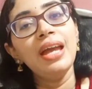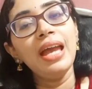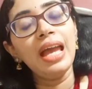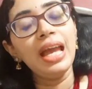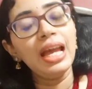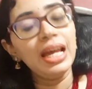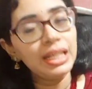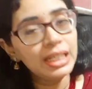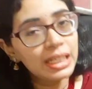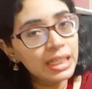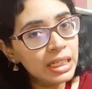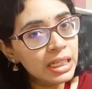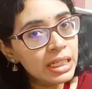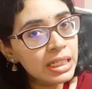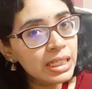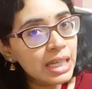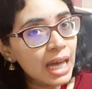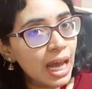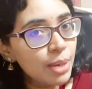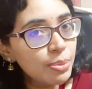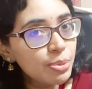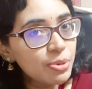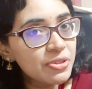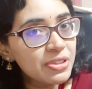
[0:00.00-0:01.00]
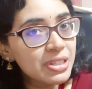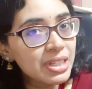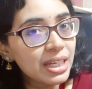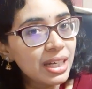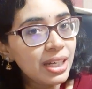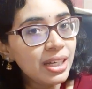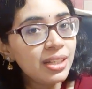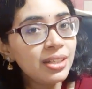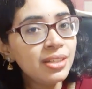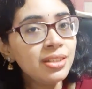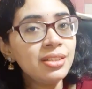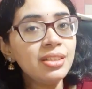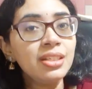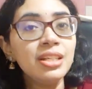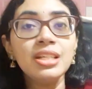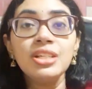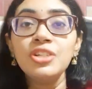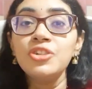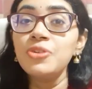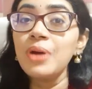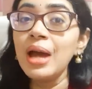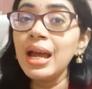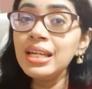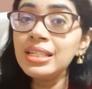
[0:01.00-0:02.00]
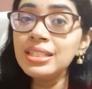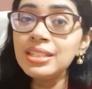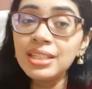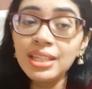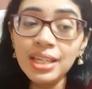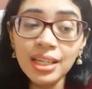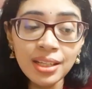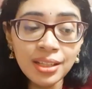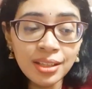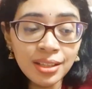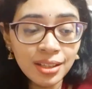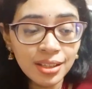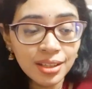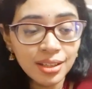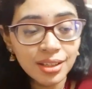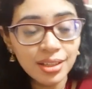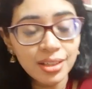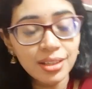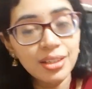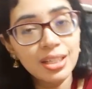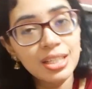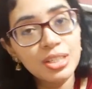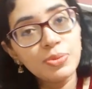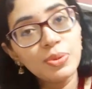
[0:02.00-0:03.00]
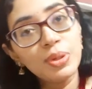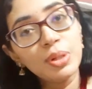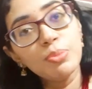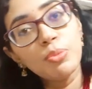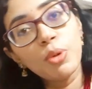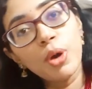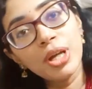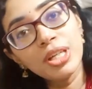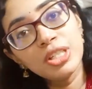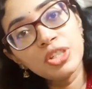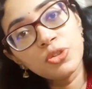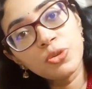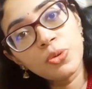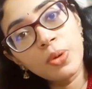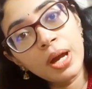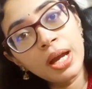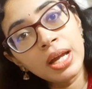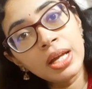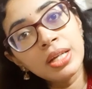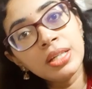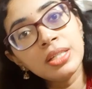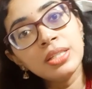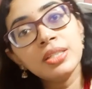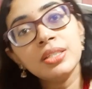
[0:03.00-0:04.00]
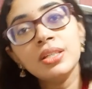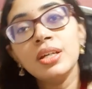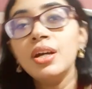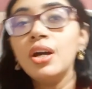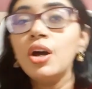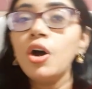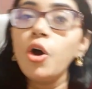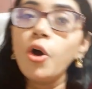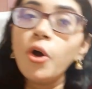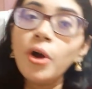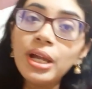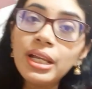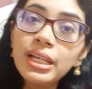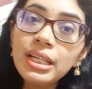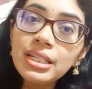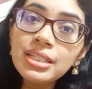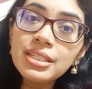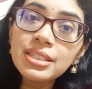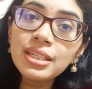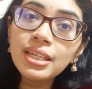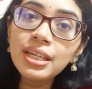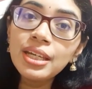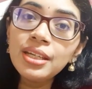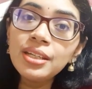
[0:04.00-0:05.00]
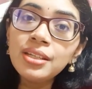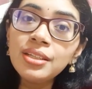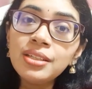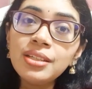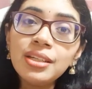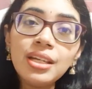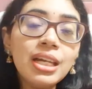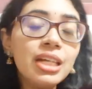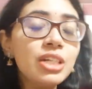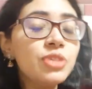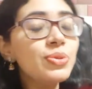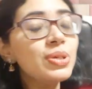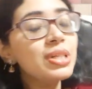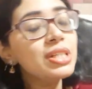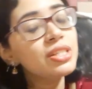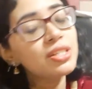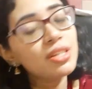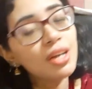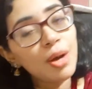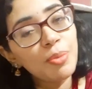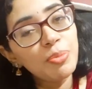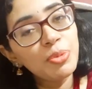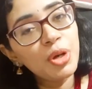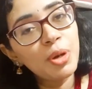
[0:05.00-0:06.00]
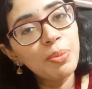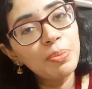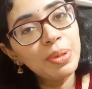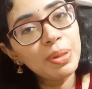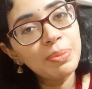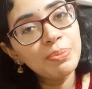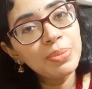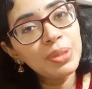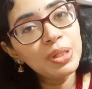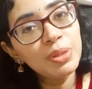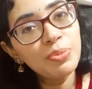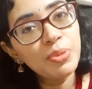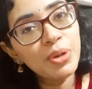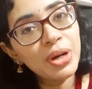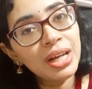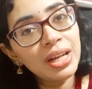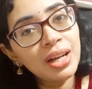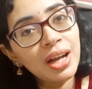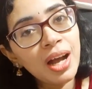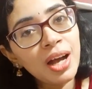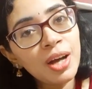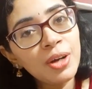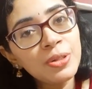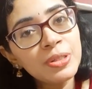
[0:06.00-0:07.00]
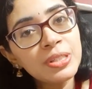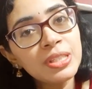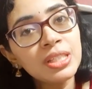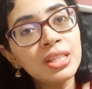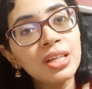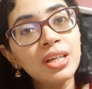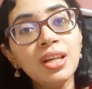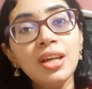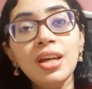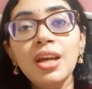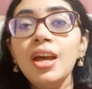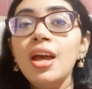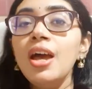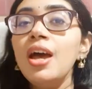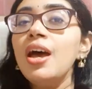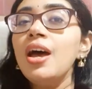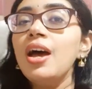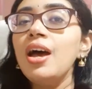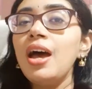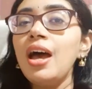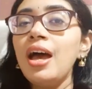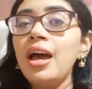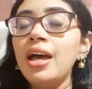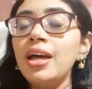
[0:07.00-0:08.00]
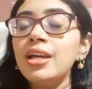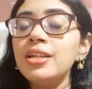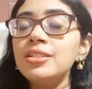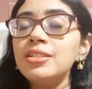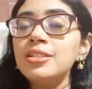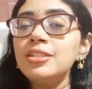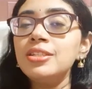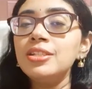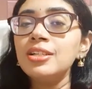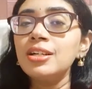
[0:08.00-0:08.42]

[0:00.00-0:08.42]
any type of skin, dry skin, this will moisturize. Oily skin, it will stop your pimple breakouts. And